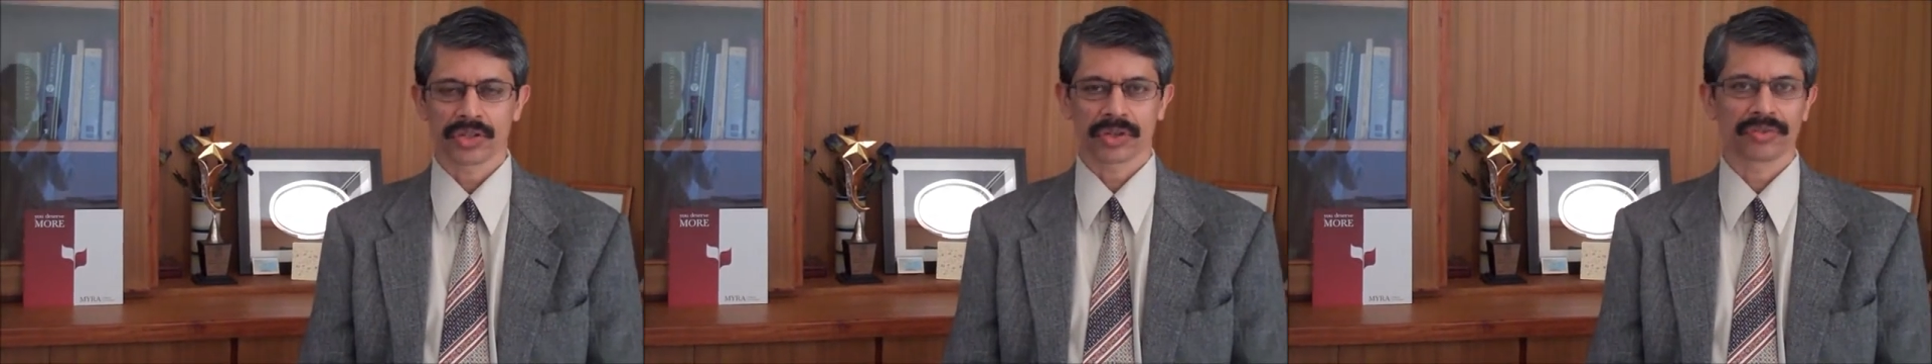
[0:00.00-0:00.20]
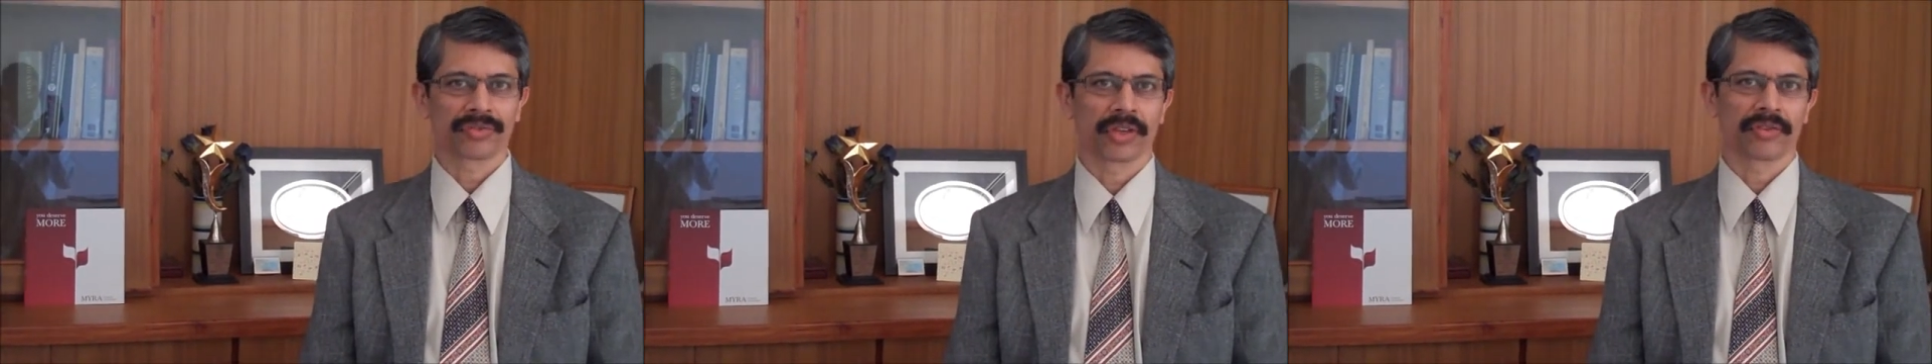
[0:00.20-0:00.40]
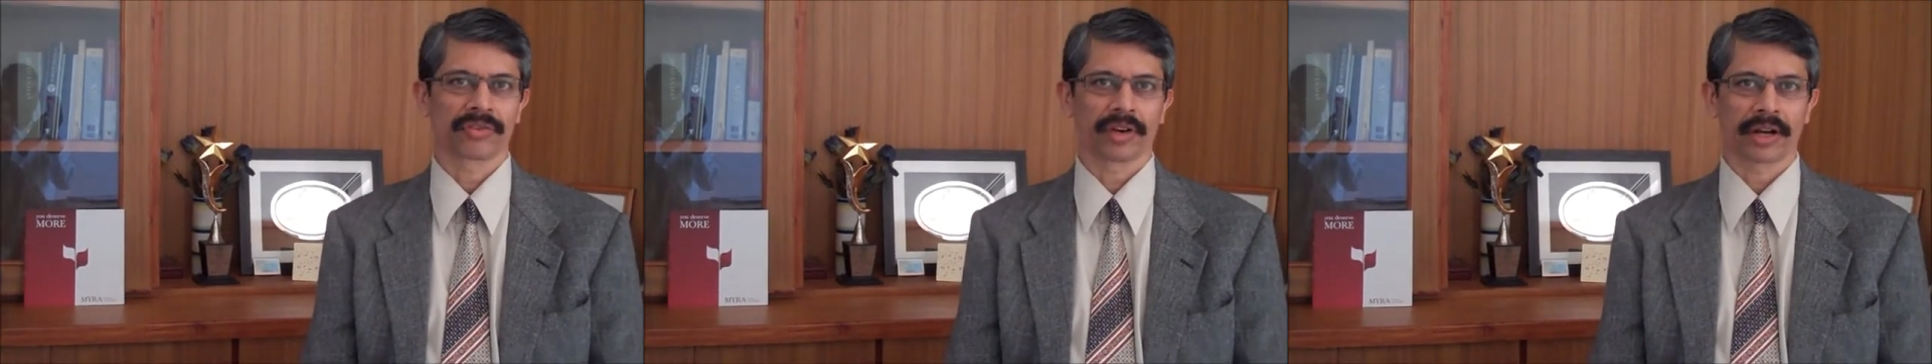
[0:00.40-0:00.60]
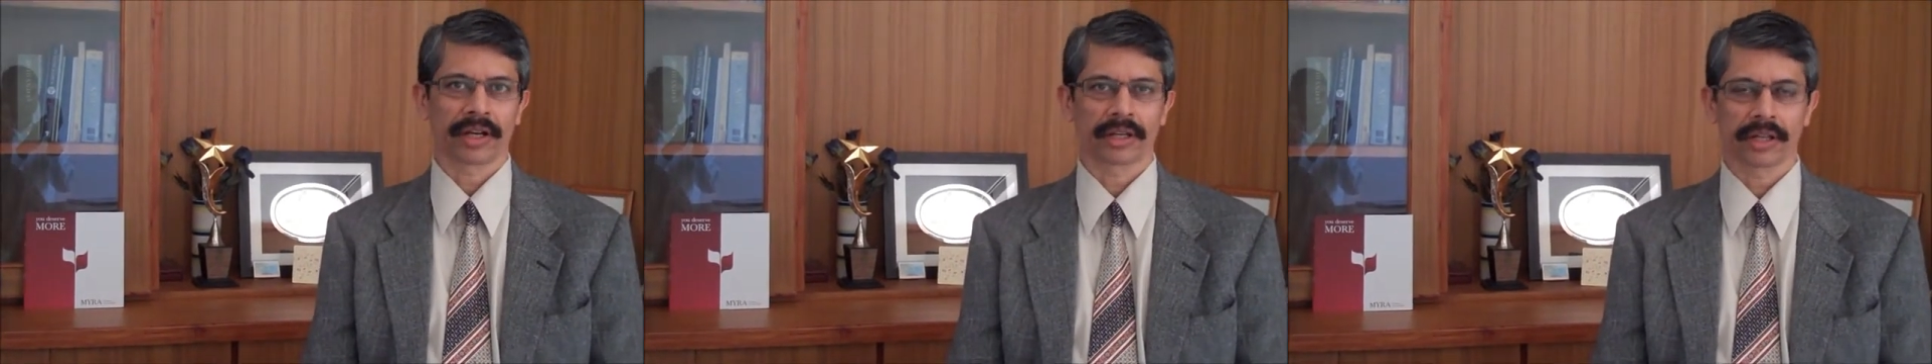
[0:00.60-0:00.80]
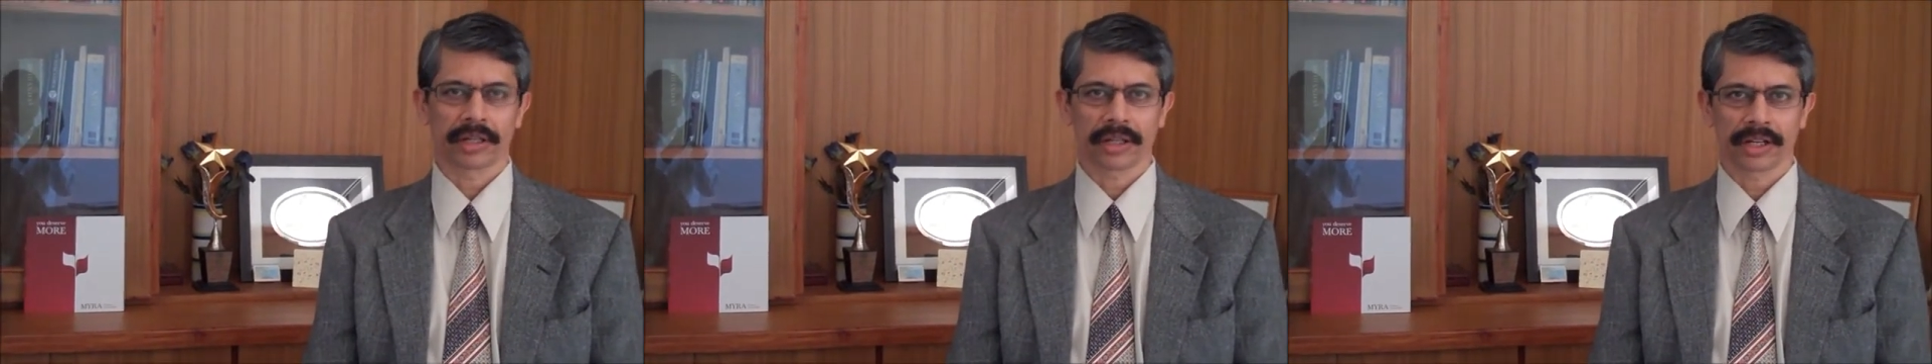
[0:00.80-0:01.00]
if they
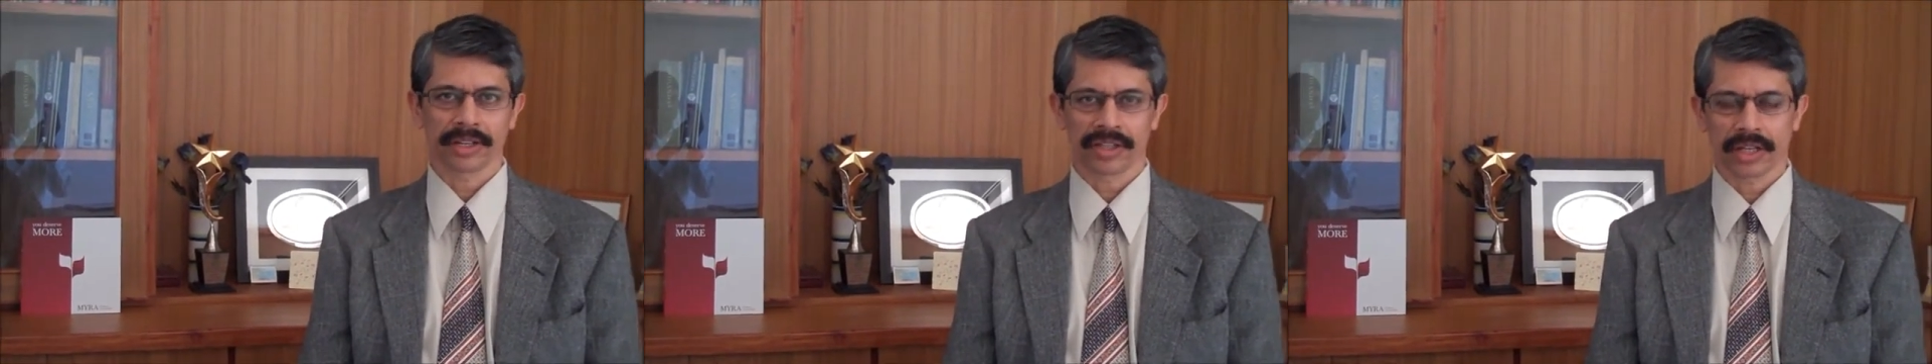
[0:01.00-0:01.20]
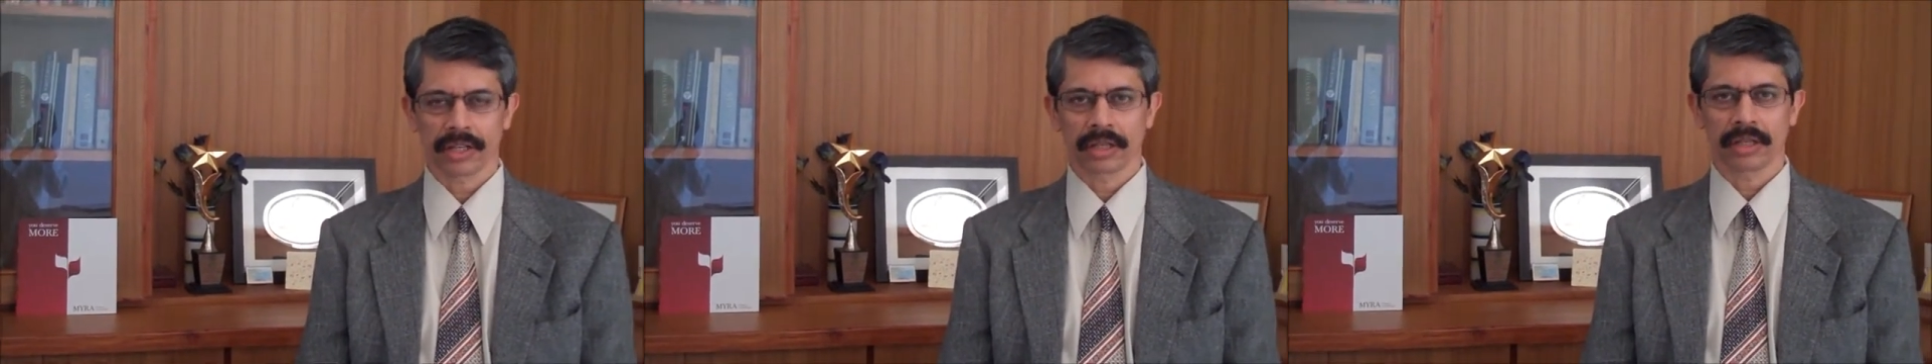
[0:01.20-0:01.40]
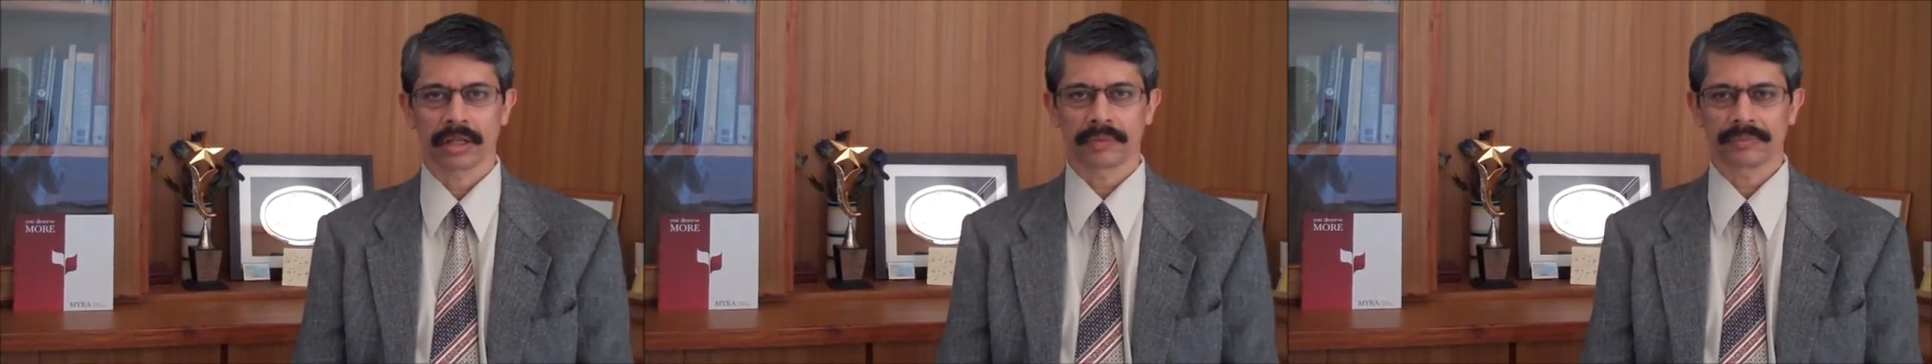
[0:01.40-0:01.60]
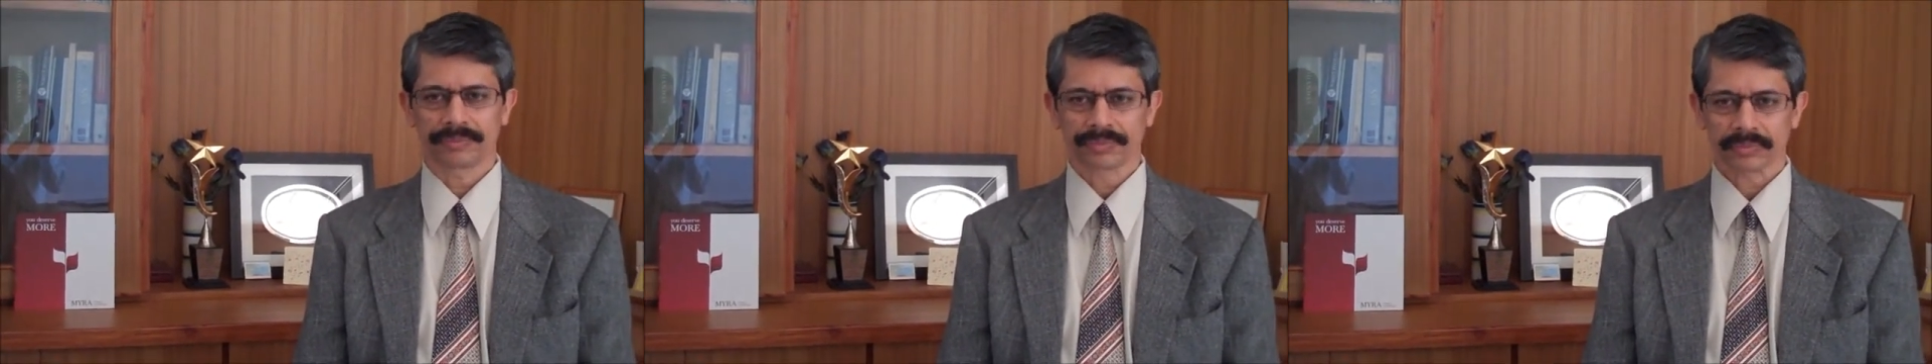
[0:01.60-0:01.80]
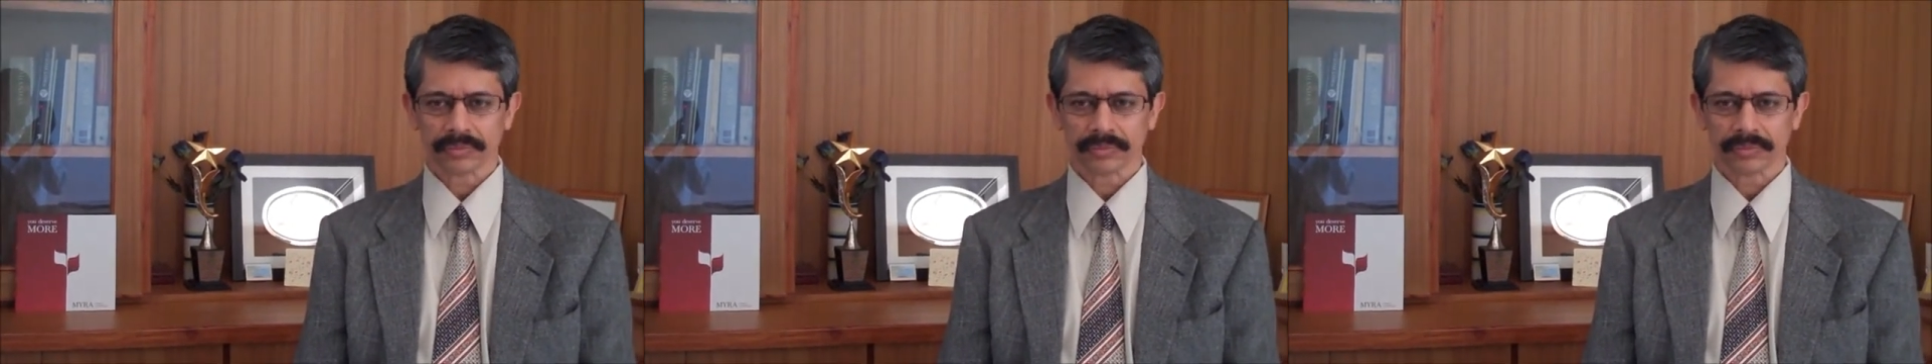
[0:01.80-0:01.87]
find that there is any